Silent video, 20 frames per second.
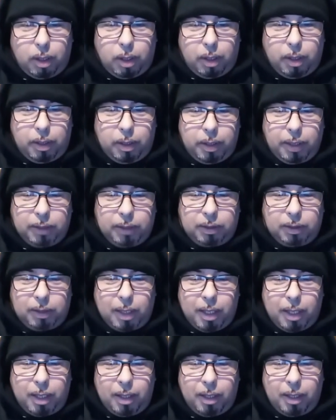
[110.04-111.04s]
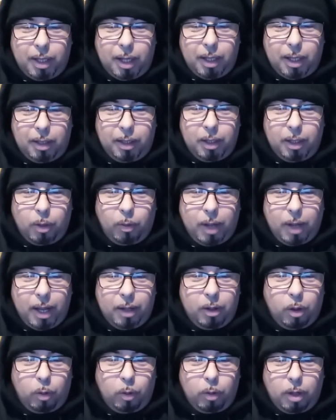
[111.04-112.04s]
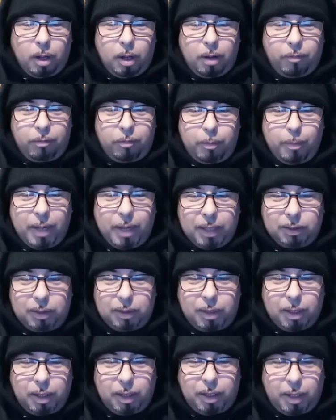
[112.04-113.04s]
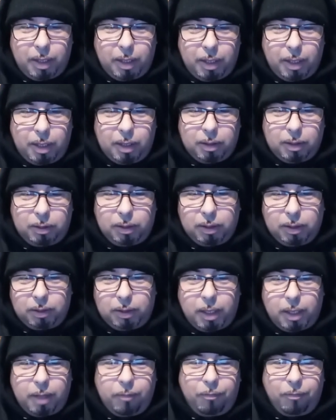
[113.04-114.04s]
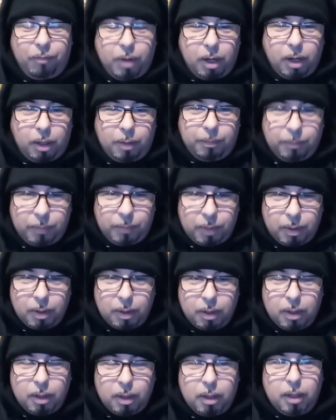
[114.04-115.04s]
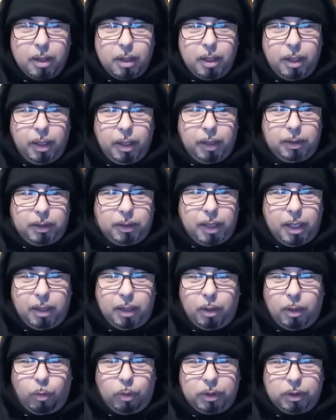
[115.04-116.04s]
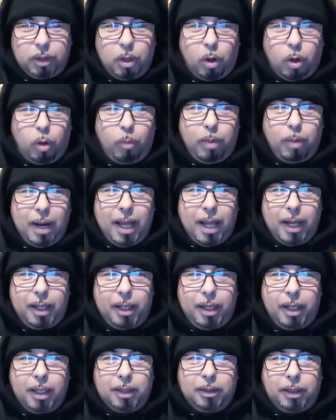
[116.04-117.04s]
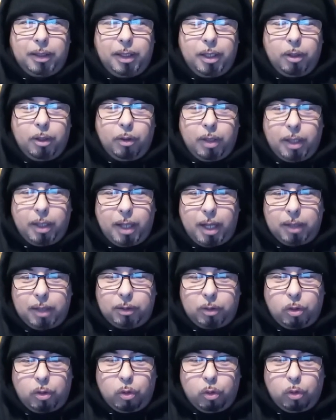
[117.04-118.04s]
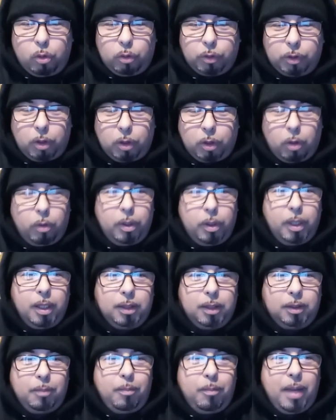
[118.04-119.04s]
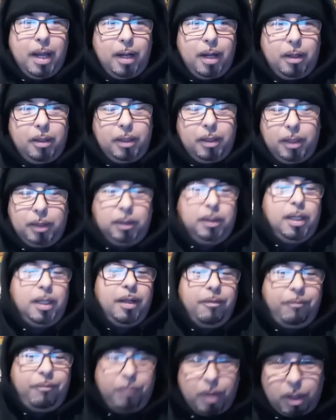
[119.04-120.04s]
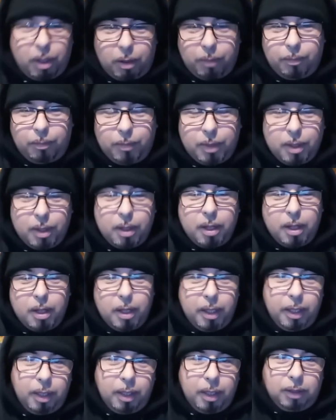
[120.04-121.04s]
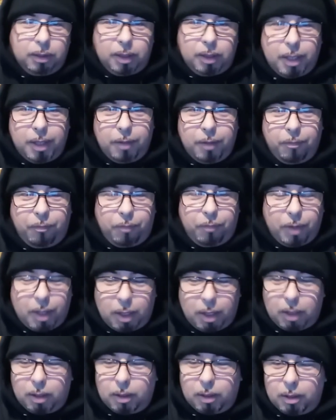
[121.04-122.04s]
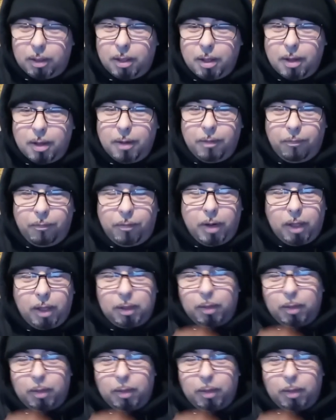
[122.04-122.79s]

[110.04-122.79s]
He's saying that he don't got no love for Mexican kids. He's saying, fuck them. He's saying there was no black kids killed in that school, so it doesn't matter. He's saying, fuck them. He's saying, fuck the